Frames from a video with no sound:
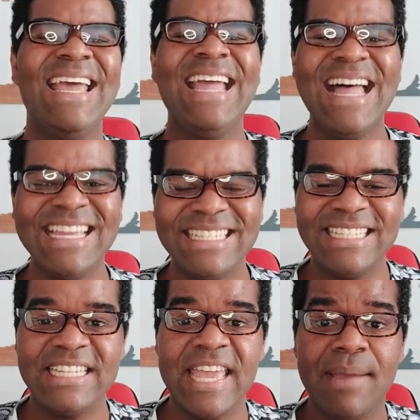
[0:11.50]
guys,
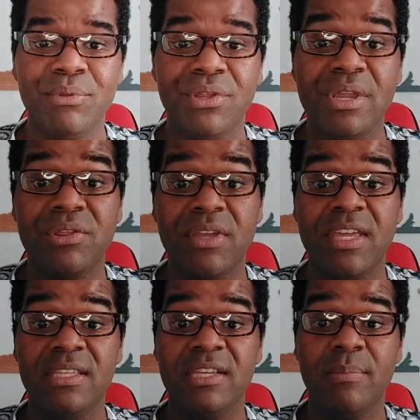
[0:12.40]
this is Cam with another
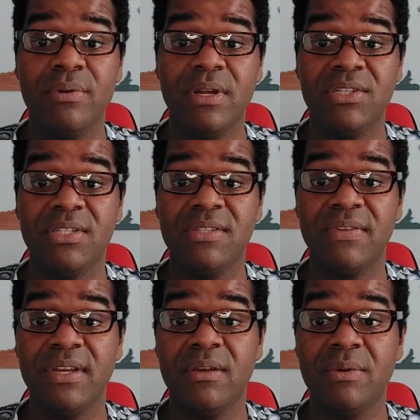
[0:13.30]
King Tut Productions
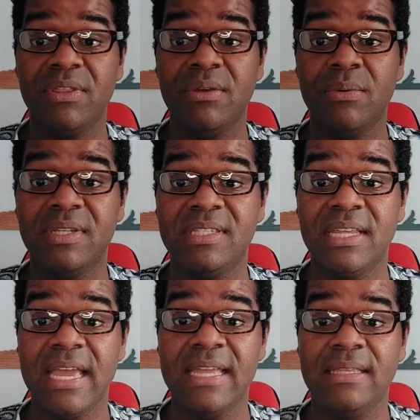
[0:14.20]
video with you once
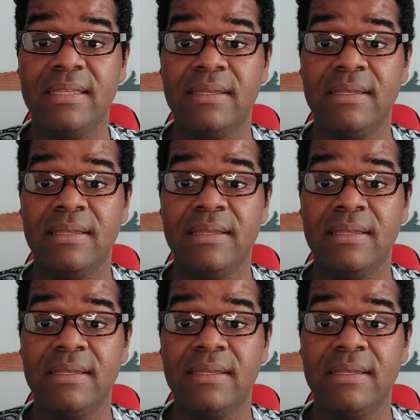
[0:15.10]
again.